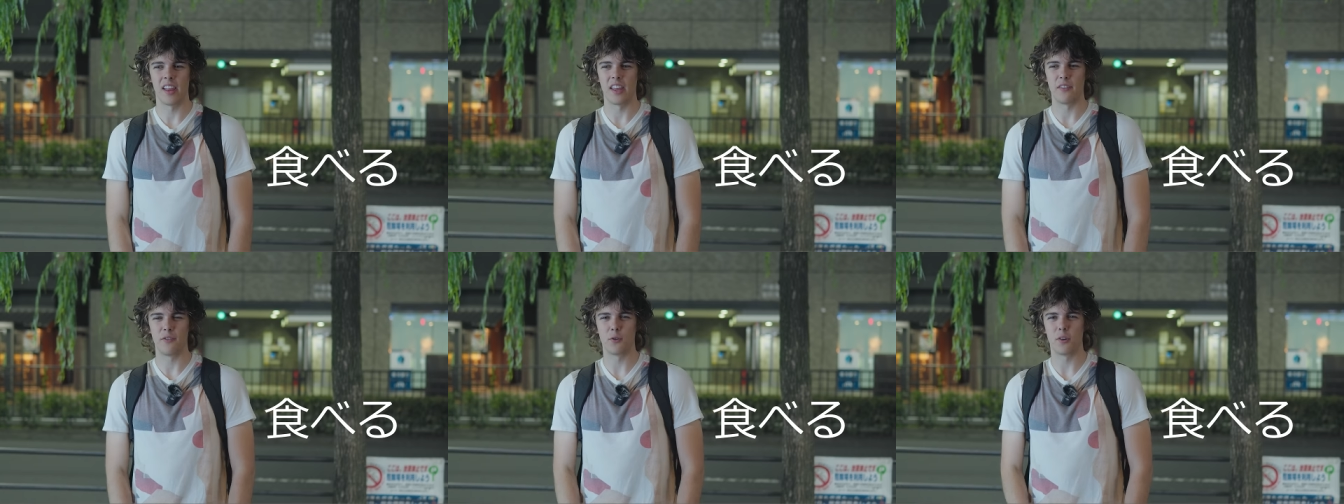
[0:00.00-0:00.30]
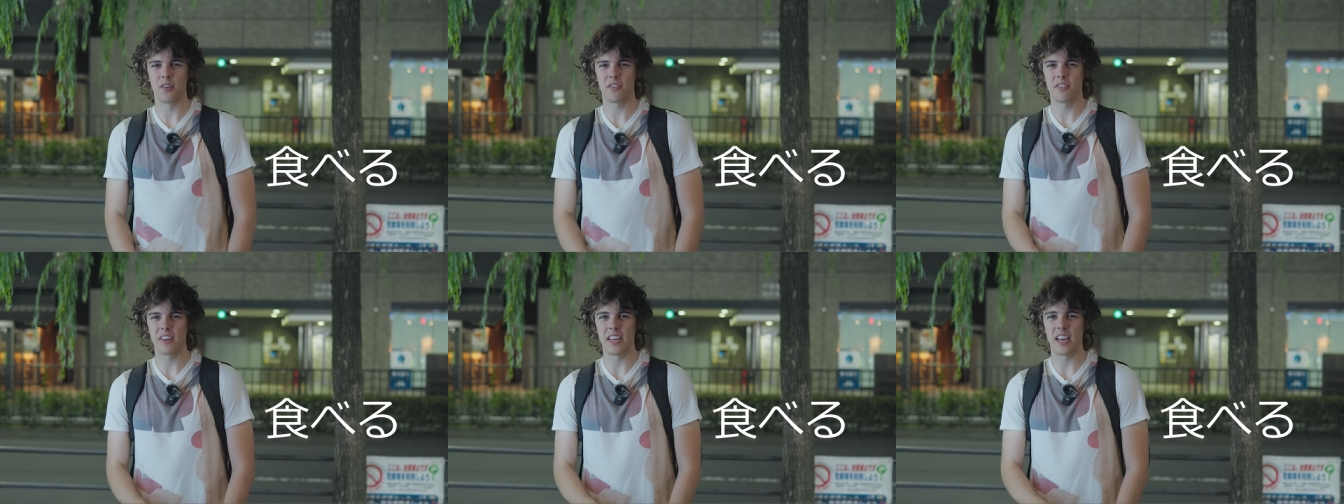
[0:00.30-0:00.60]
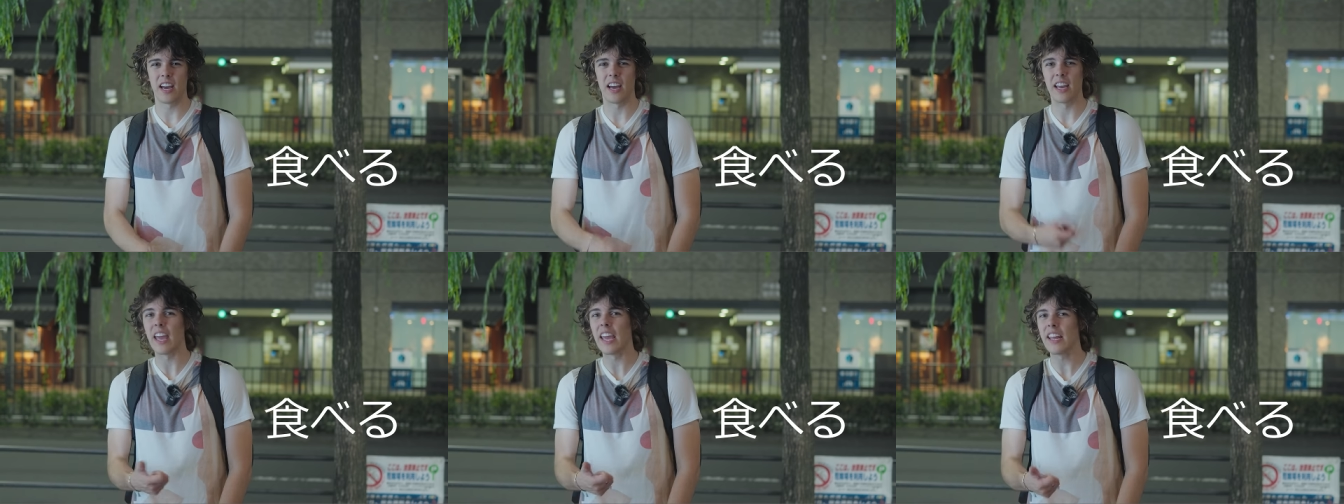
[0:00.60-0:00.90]
if you want to say
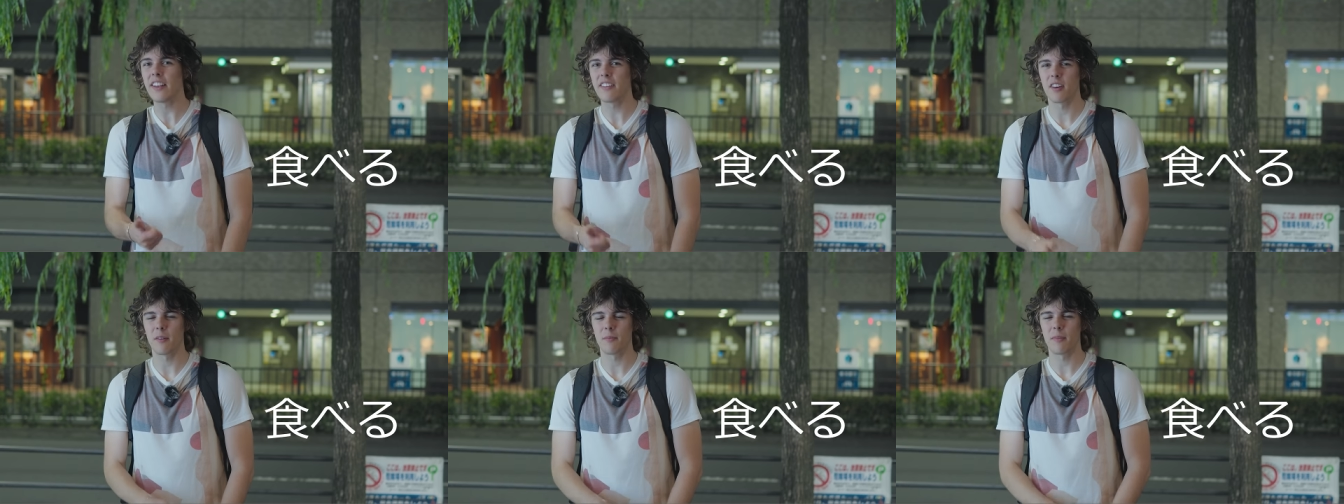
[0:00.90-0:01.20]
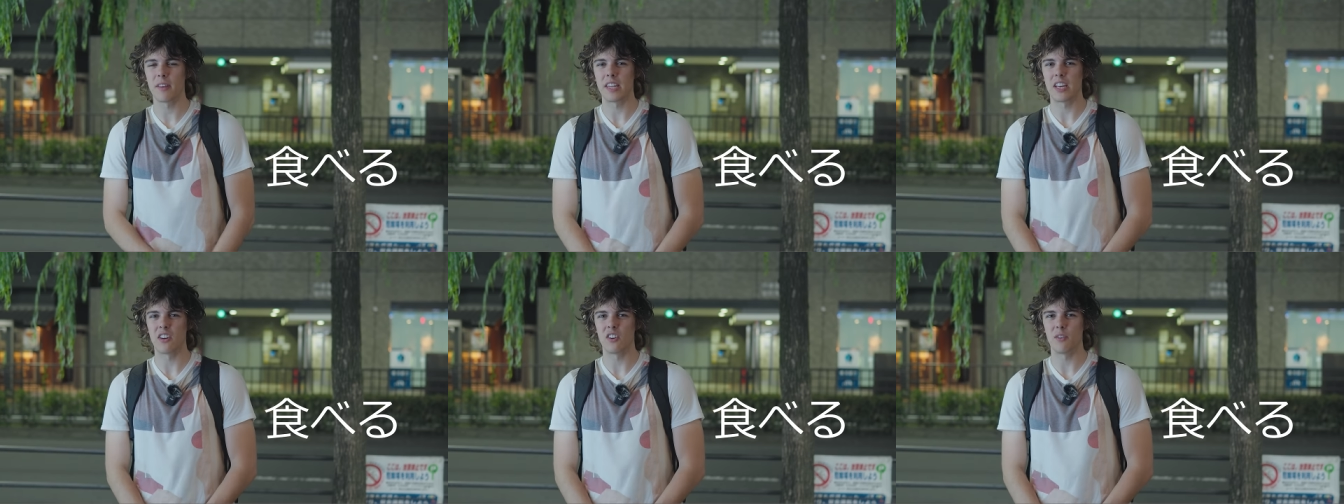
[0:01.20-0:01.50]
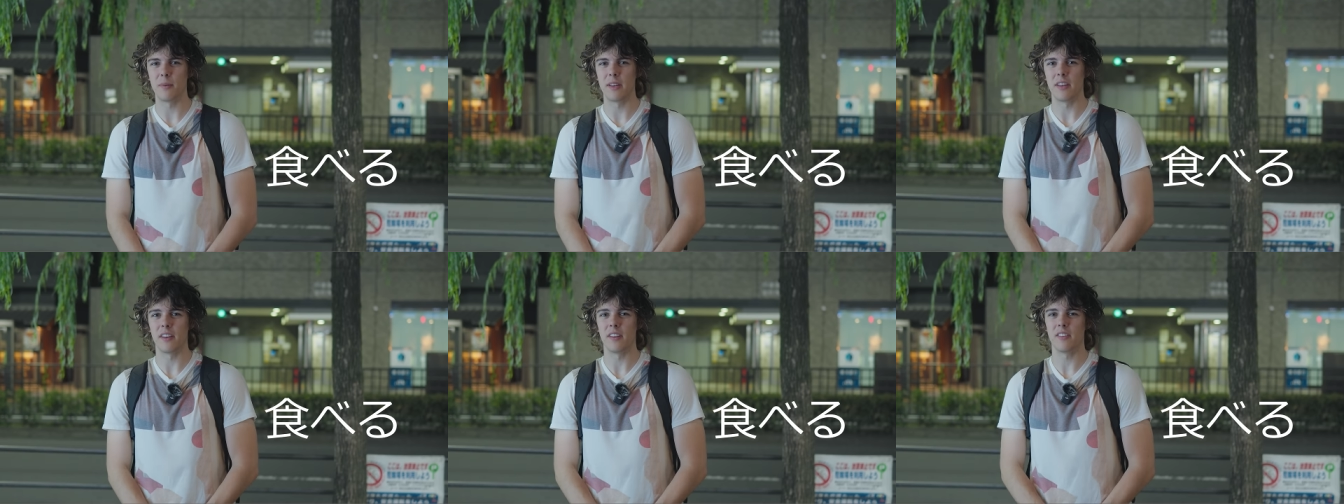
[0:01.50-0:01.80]
I ate something, that
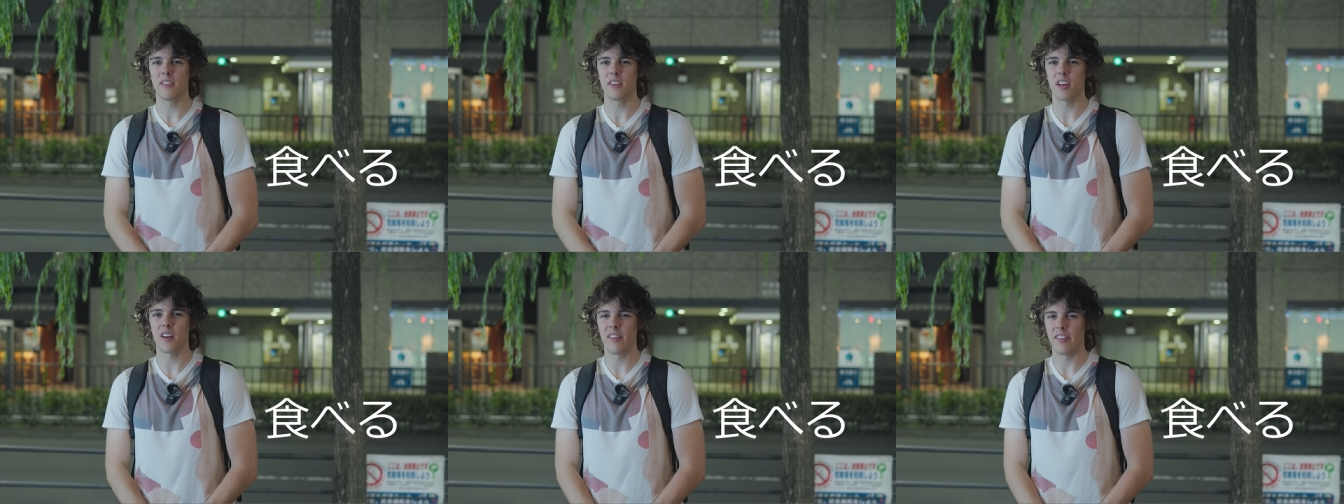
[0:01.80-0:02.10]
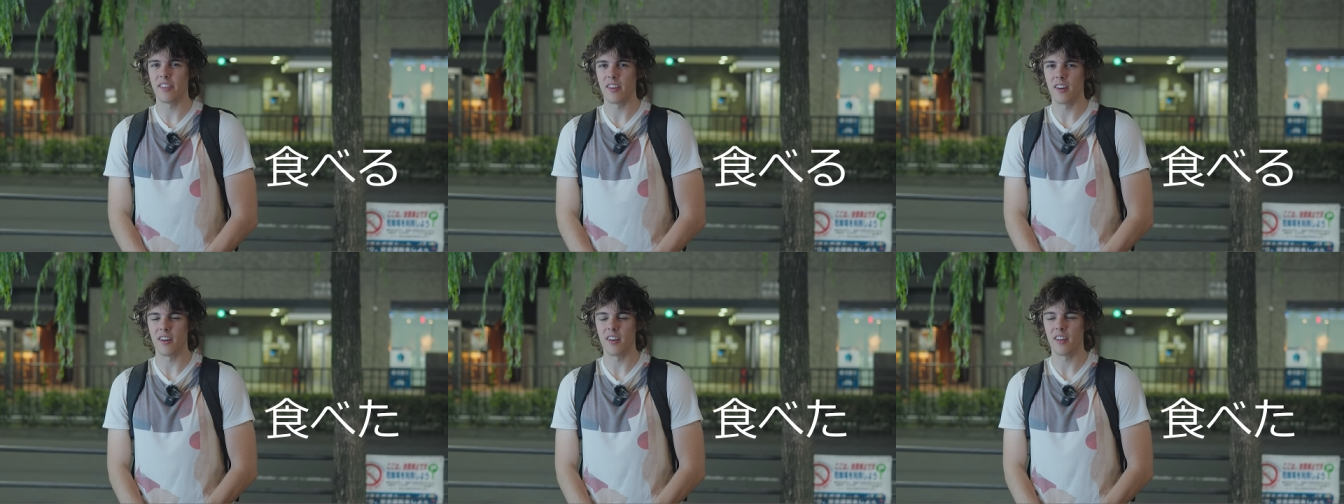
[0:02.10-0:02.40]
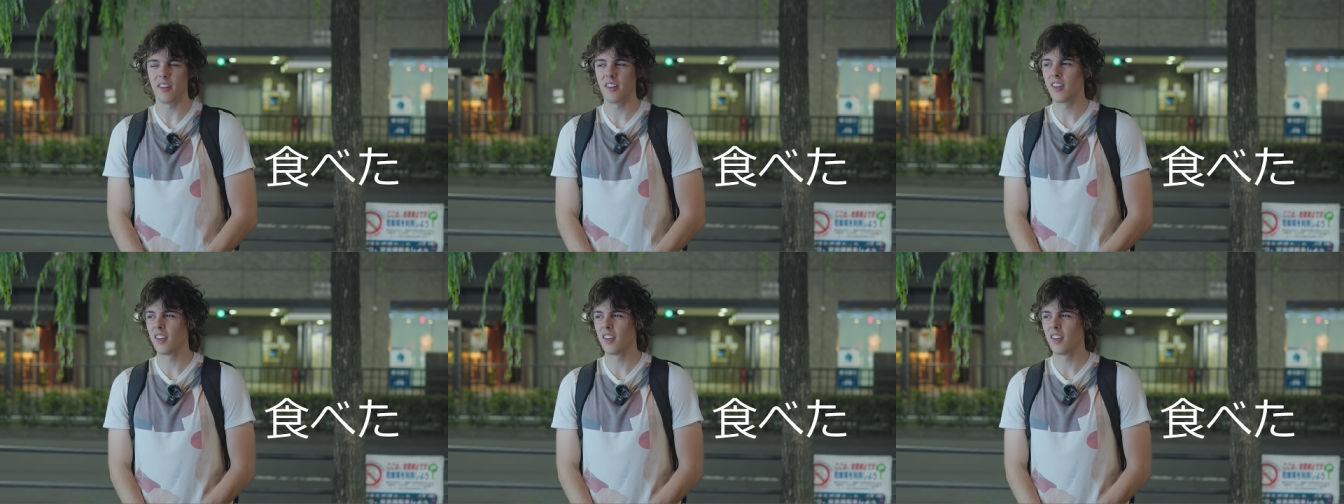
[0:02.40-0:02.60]
would mean tabeta.